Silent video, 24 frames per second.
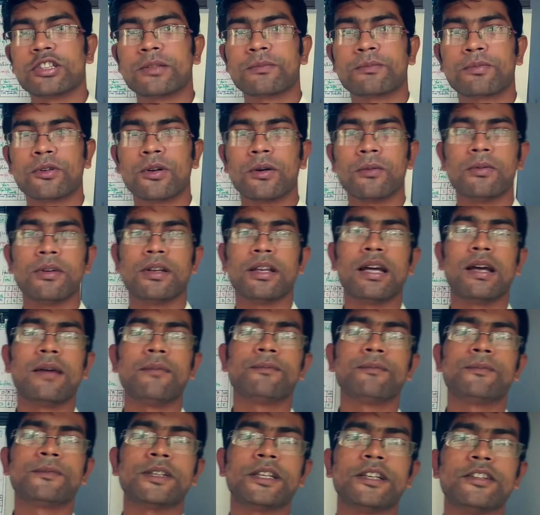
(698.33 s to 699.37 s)

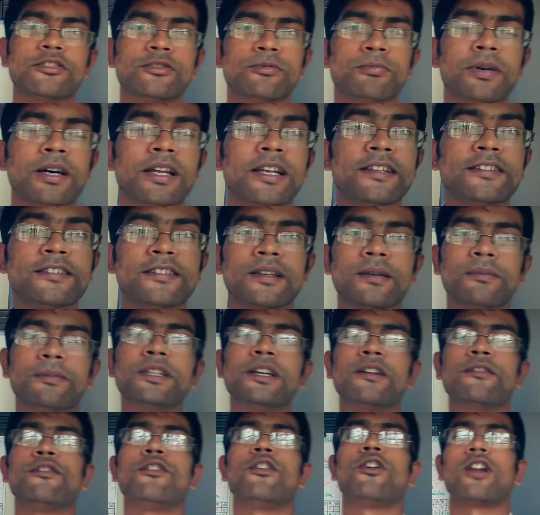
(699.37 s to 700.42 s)
problem is very
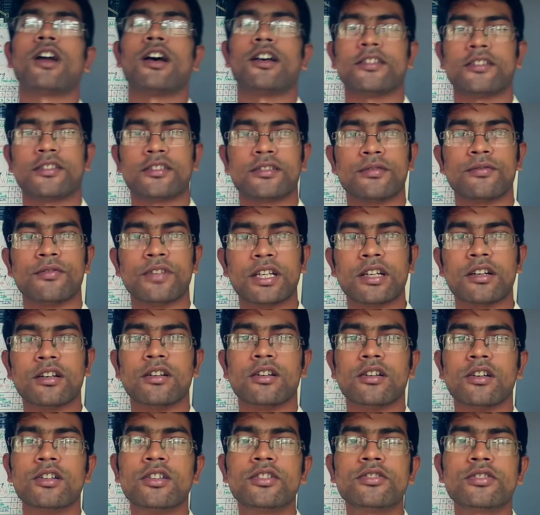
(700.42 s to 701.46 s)
severe for us,
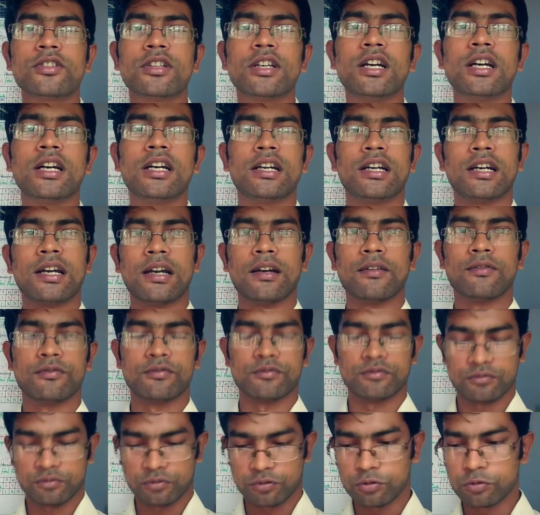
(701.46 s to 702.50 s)
because
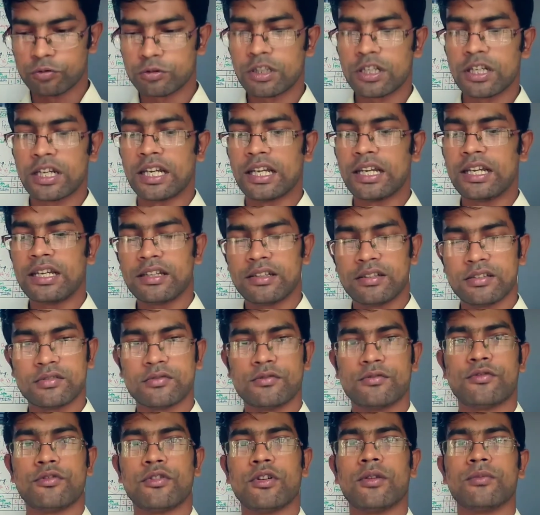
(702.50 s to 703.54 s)
today
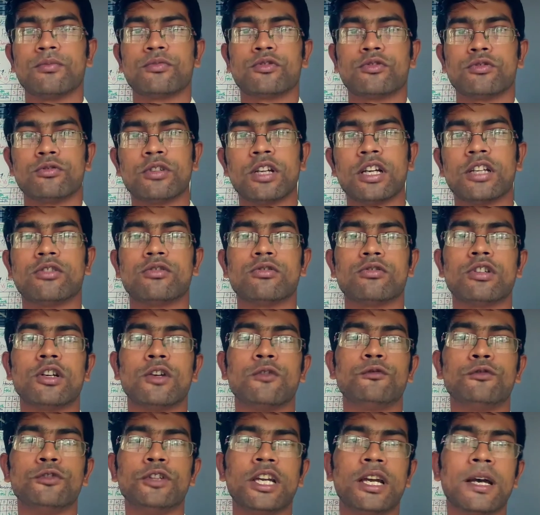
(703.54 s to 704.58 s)

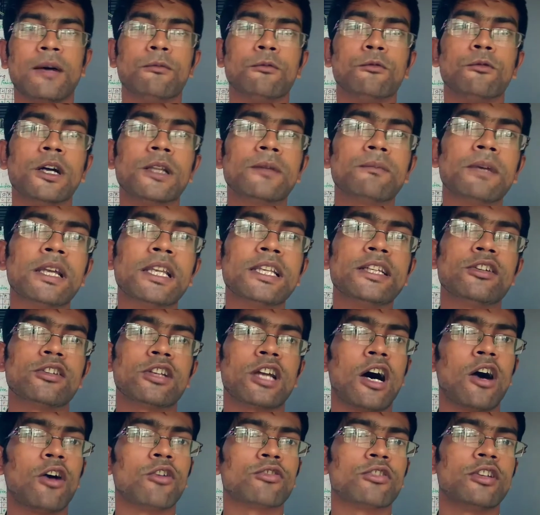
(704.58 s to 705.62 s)
we have 1 million
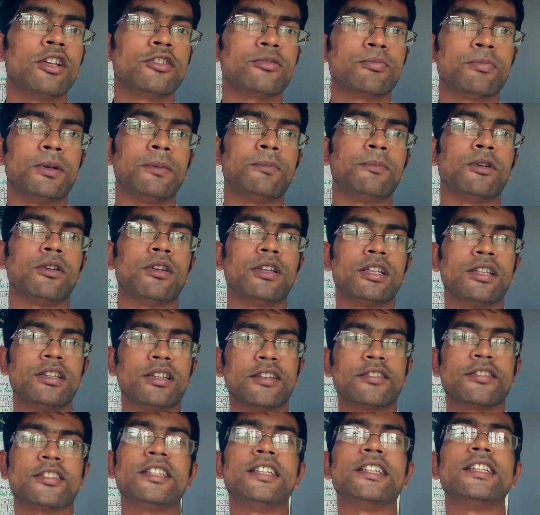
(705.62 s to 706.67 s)
houseless people in
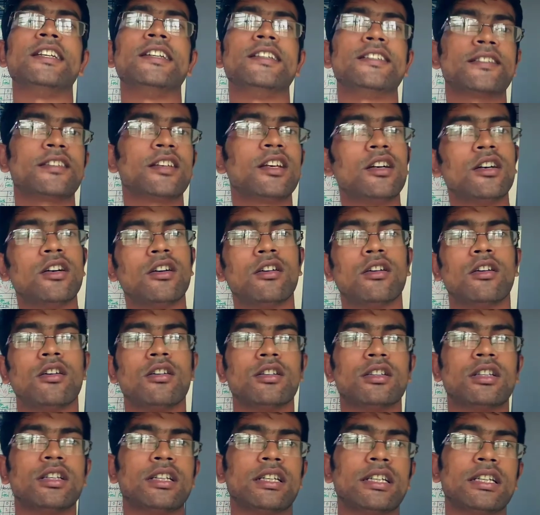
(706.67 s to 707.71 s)
the cities
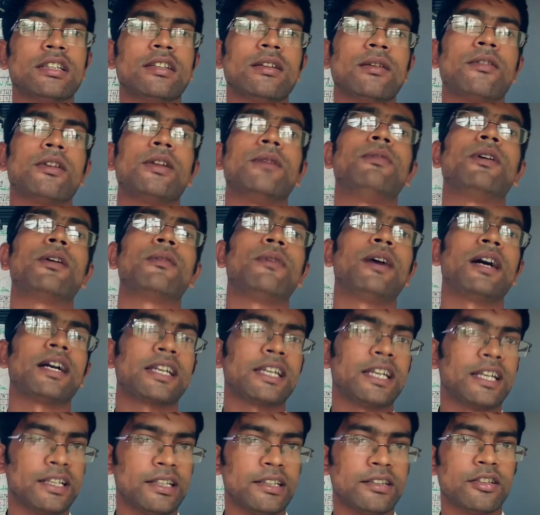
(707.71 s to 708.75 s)
or in the riverbank
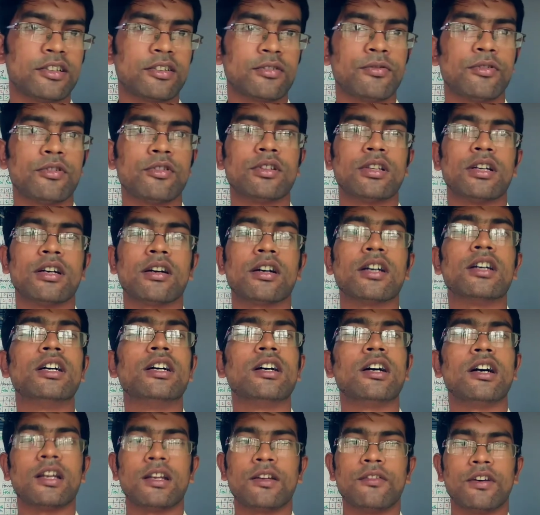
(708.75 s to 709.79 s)
areas for the
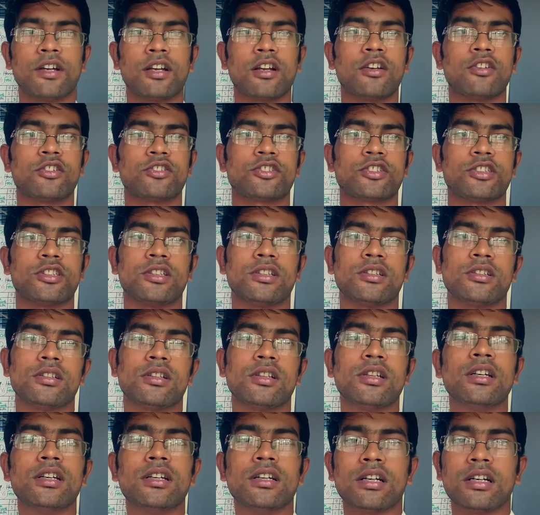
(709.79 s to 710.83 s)
river
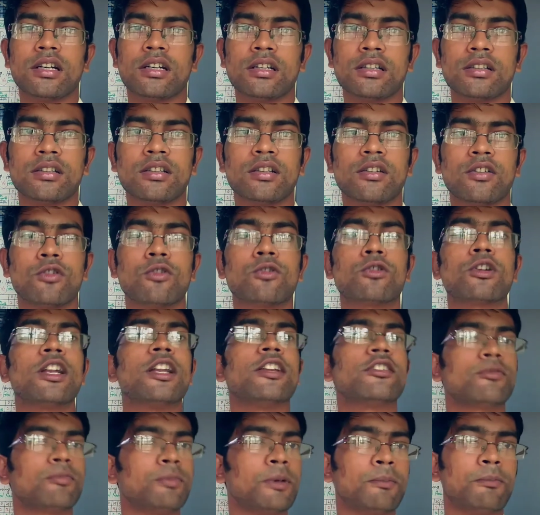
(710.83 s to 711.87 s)
erosion, and the
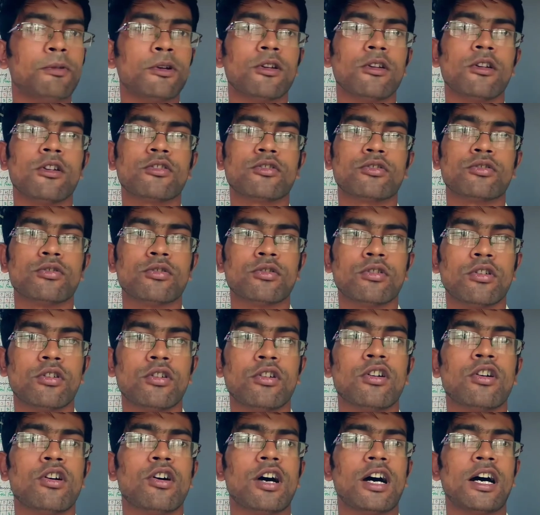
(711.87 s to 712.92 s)
rootless people also
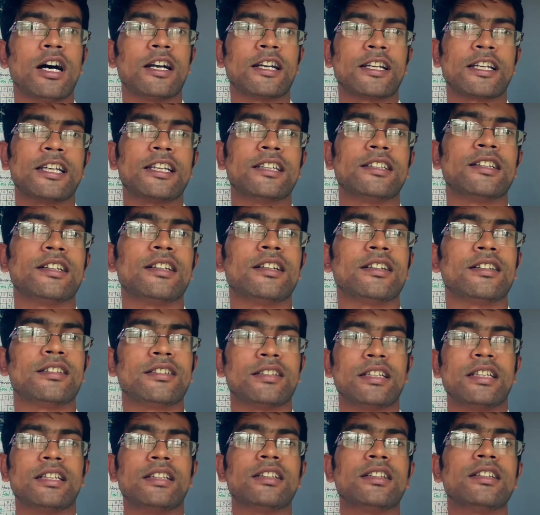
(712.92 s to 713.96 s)
who are
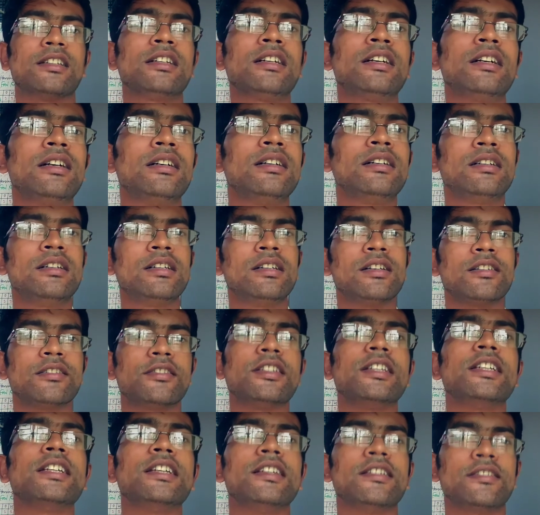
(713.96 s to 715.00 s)
gathered in the
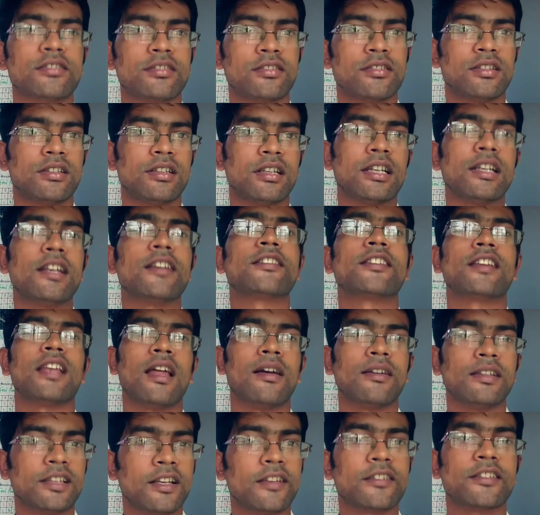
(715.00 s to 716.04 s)
cities in the
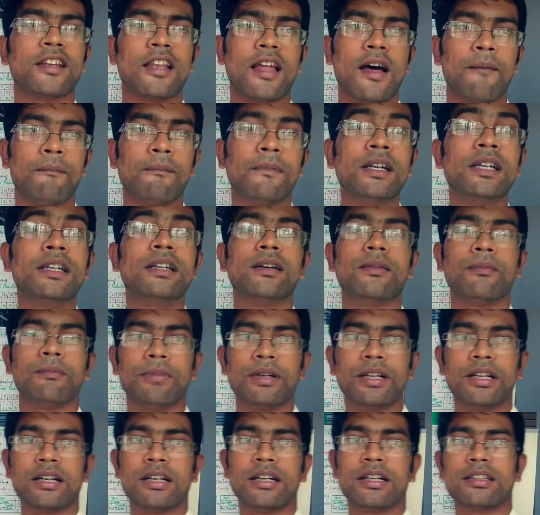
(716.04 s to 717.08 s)
slum.
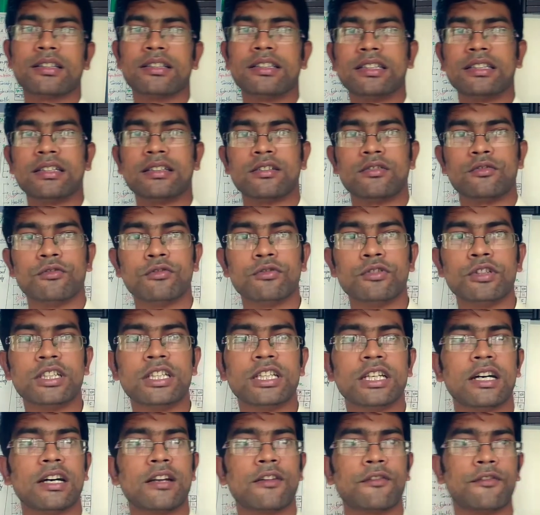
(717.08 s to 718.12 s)
But we
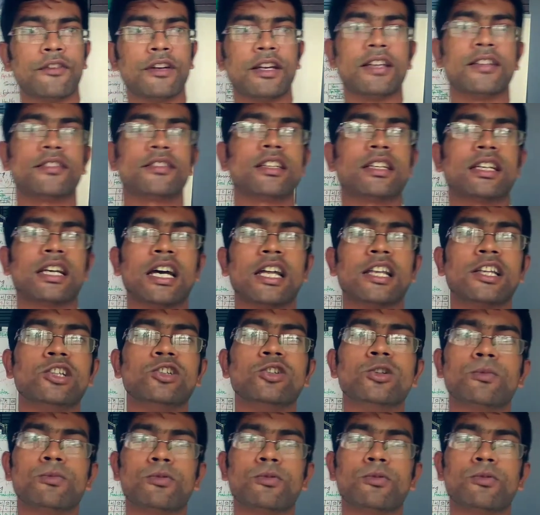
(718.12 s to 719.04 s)
are facing a new